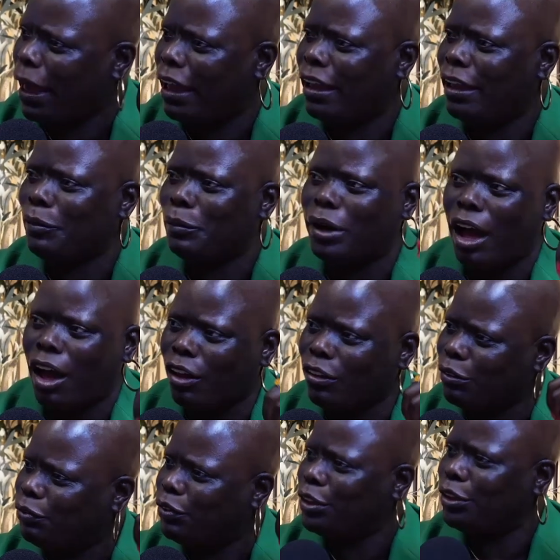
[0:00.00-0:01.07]
pain, with
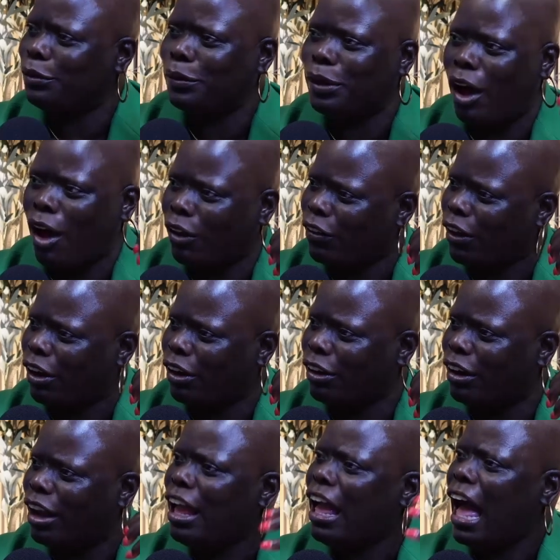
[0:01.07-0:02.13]
all the fear, with all the
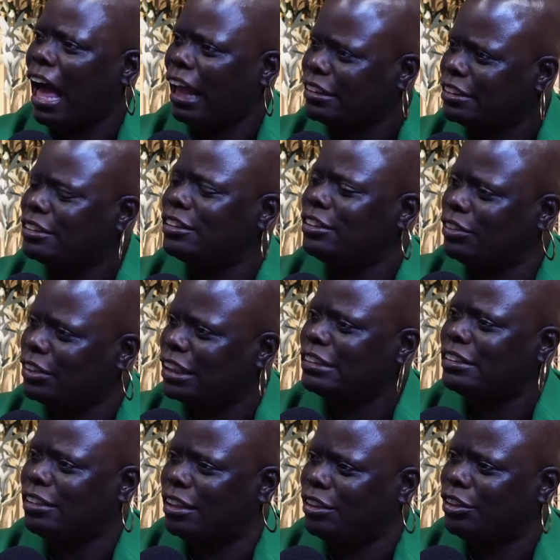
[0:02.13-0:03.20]
hurt. I still
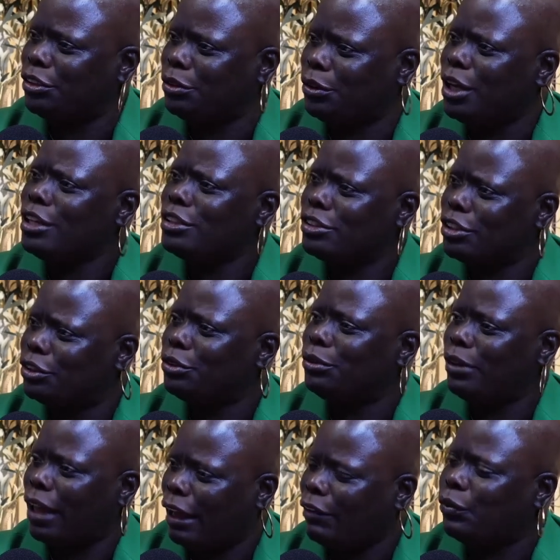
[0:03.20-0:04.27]
continue to
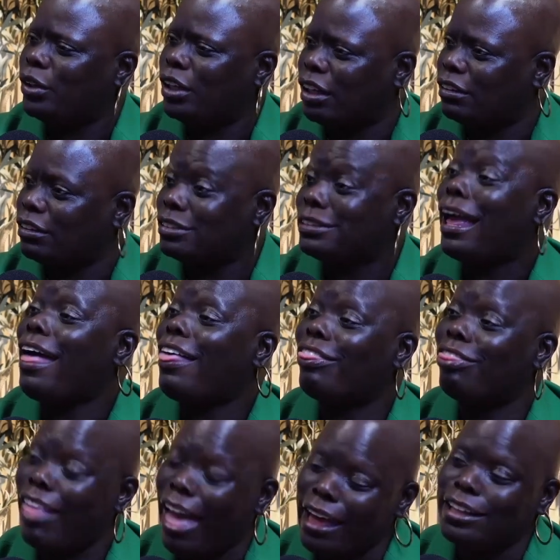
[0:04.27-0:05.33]
do life with others.
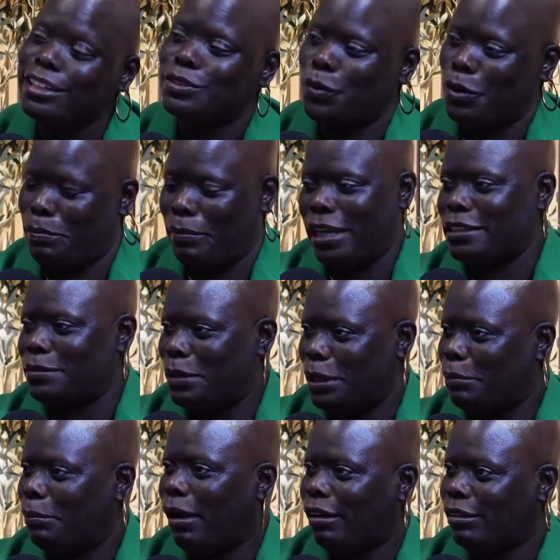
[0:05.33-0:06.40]
That is what
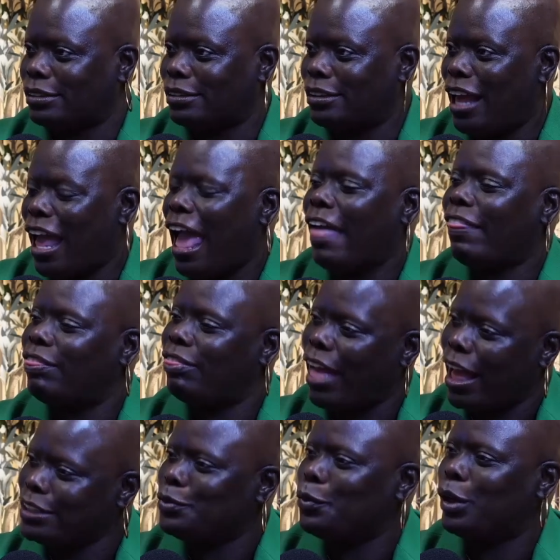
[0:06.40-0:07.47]
makes me a boss.
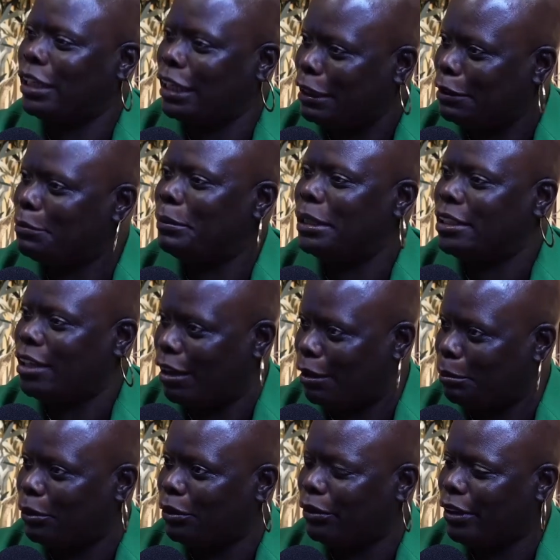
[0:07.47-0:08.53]
And that's what keeps me
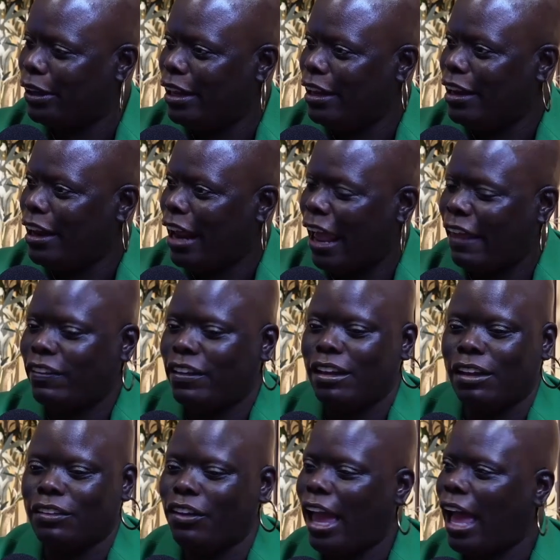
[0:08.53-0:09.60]
humble. And the other